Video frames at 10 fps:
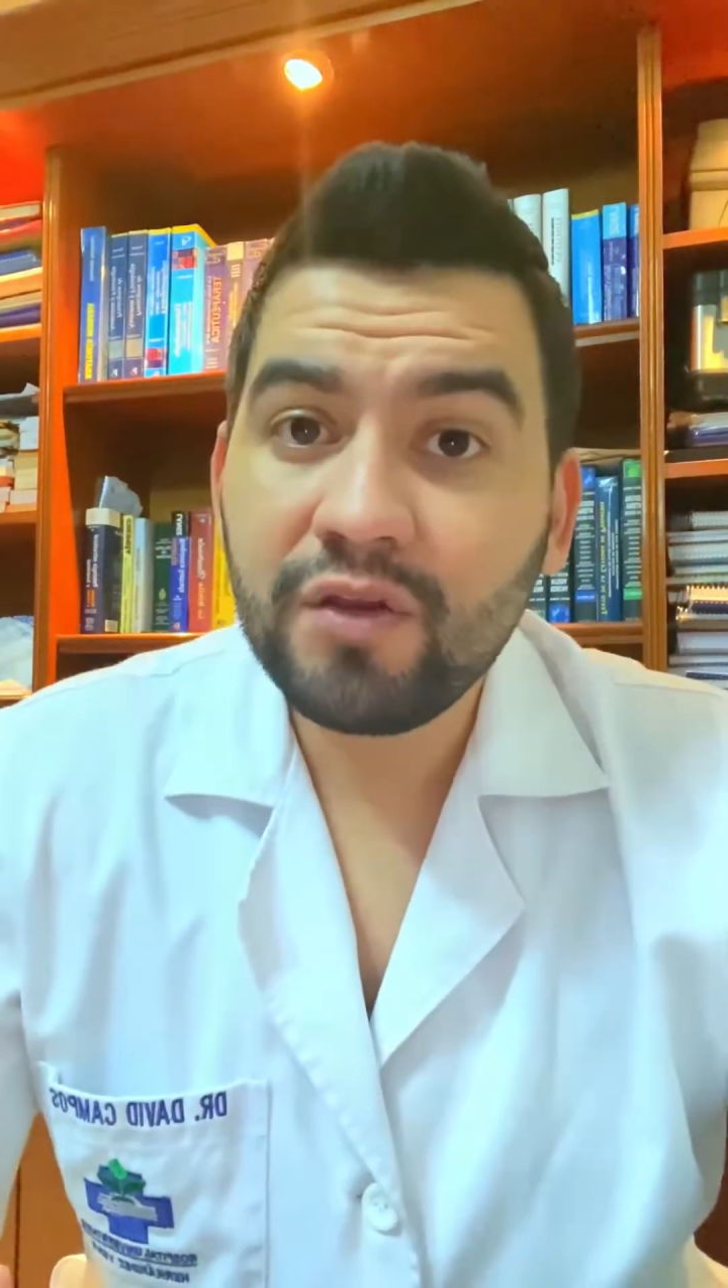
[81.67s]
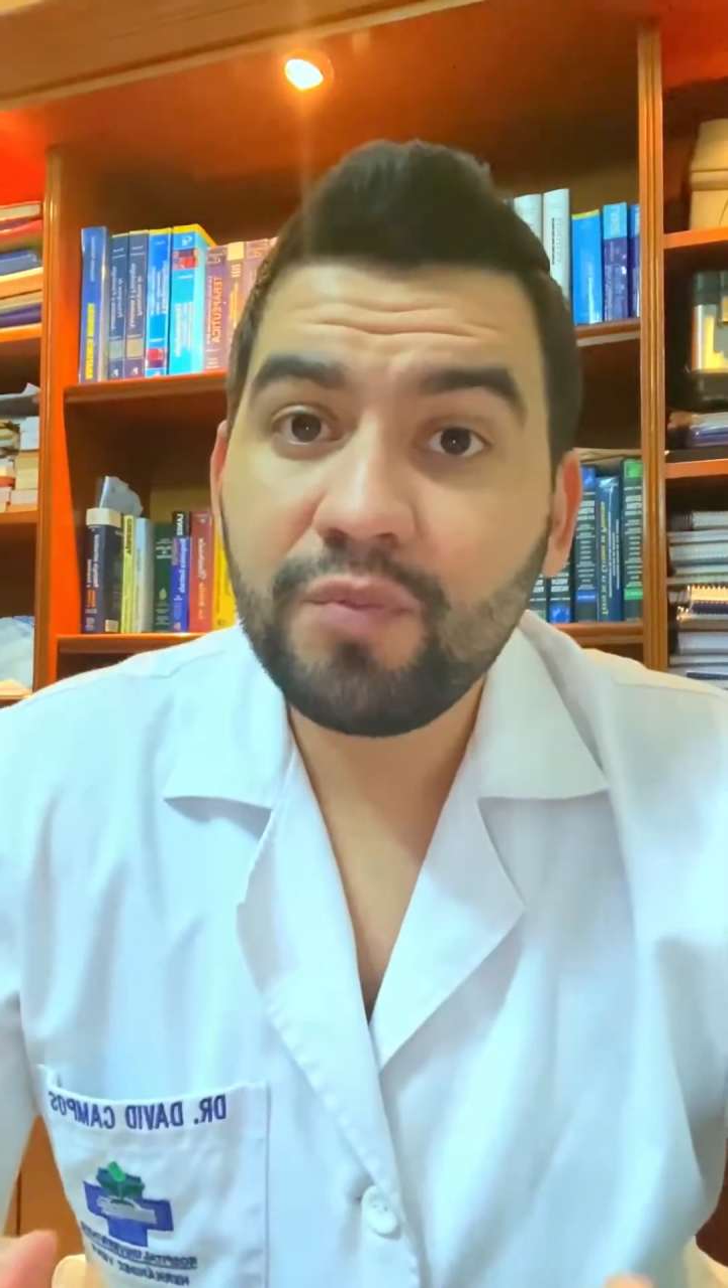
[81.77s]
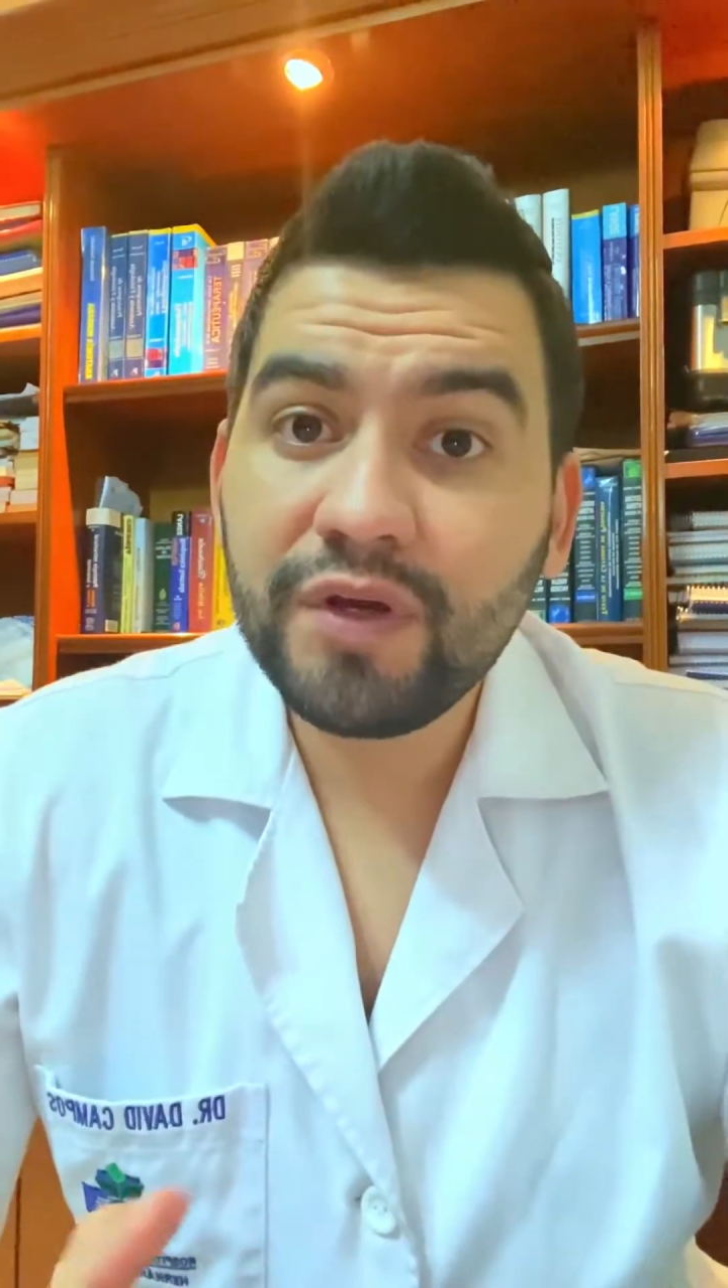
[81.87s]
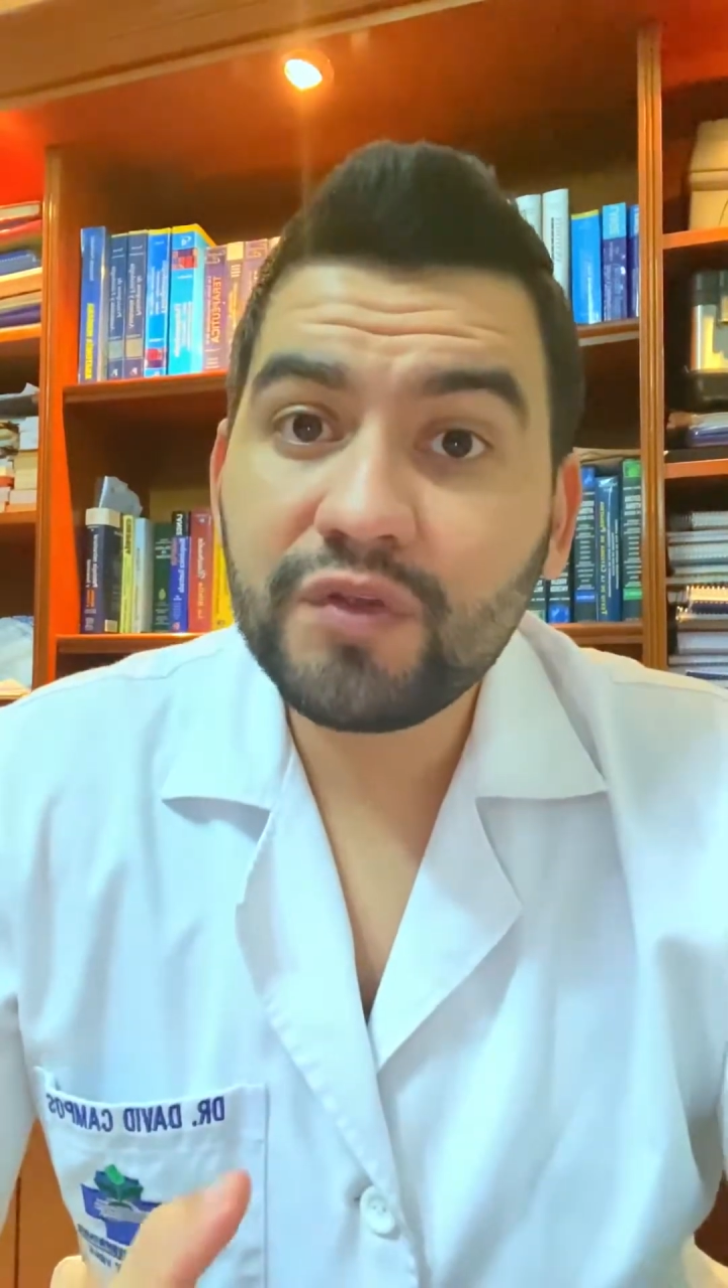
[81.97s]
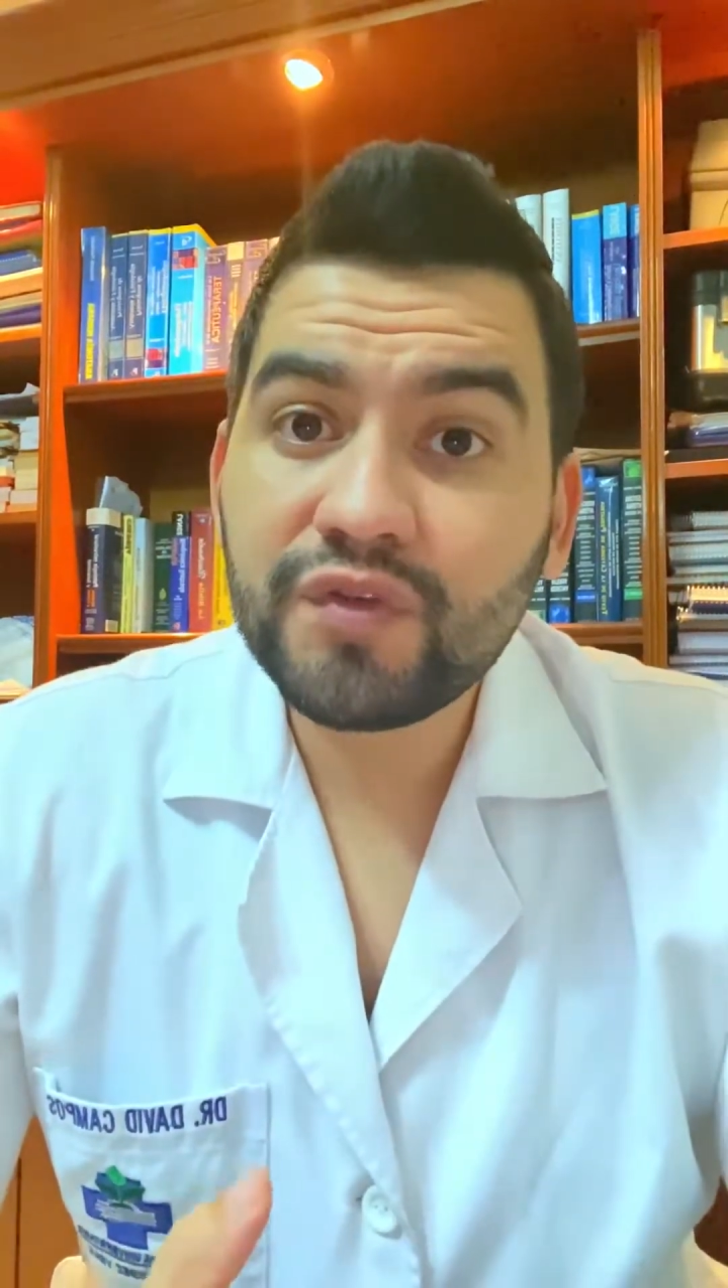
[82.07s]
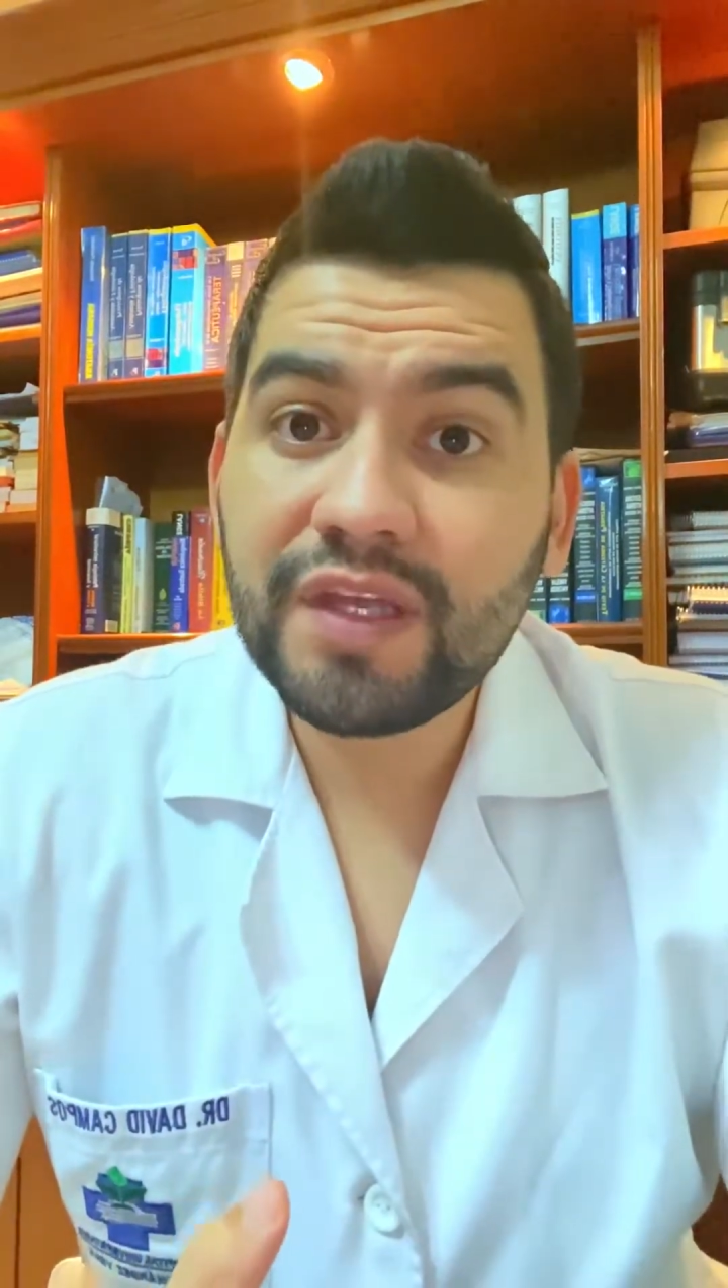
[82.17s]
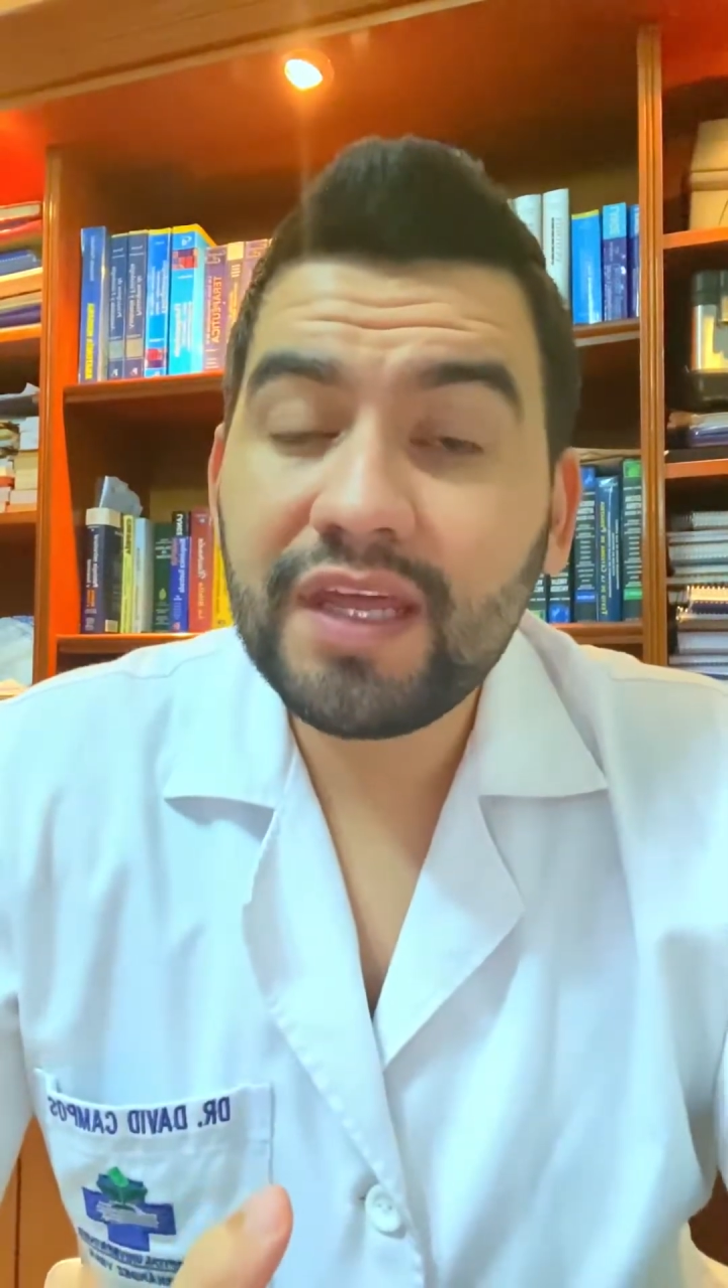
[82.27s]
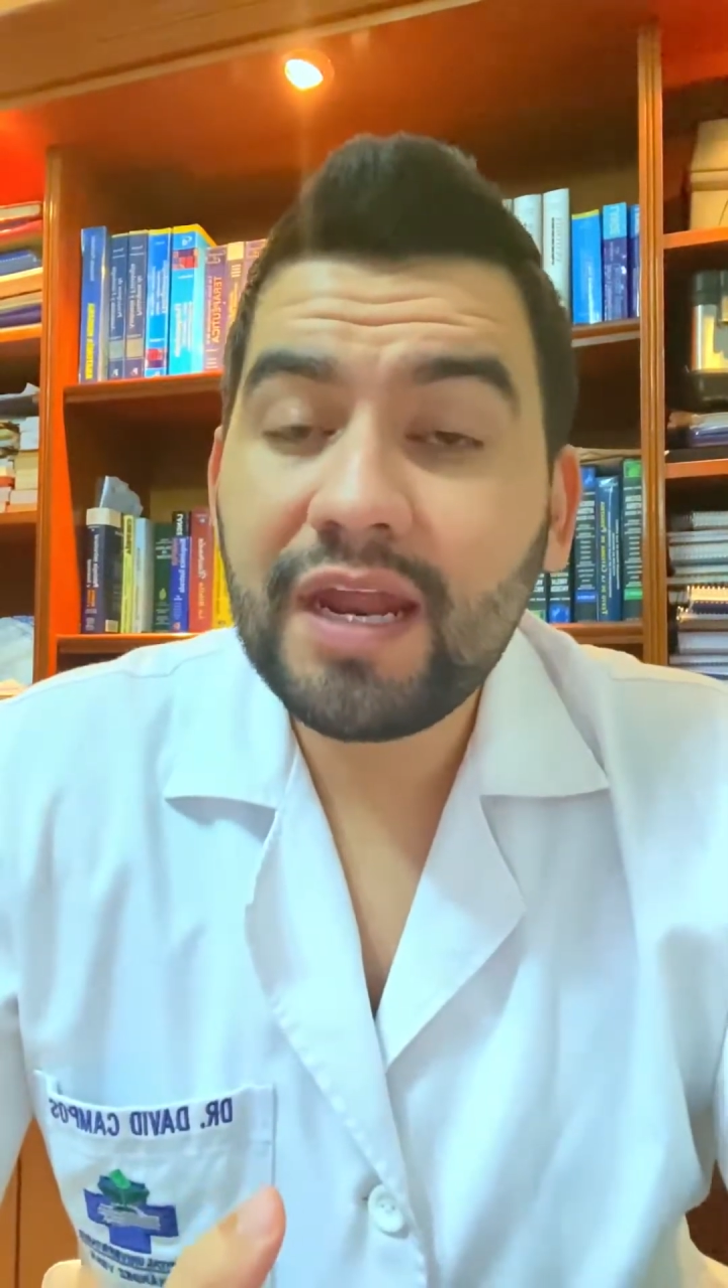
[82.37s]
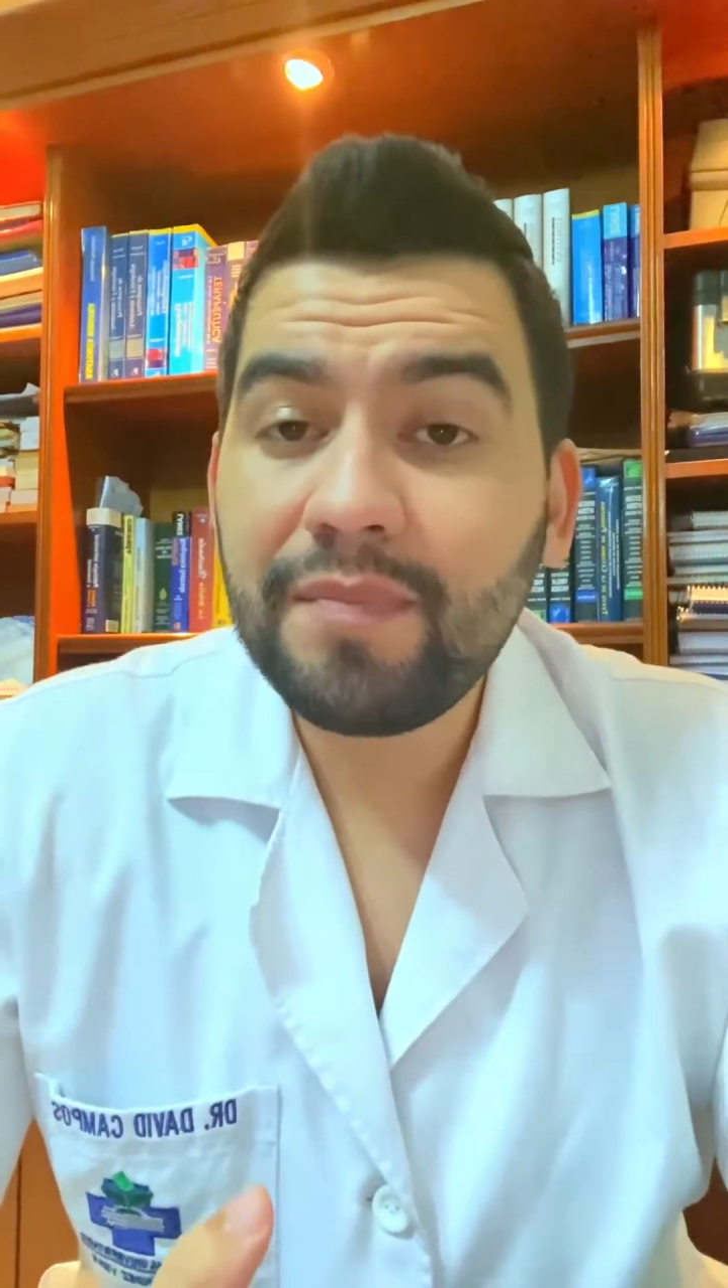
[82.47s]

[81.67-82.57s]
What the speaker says: This can happen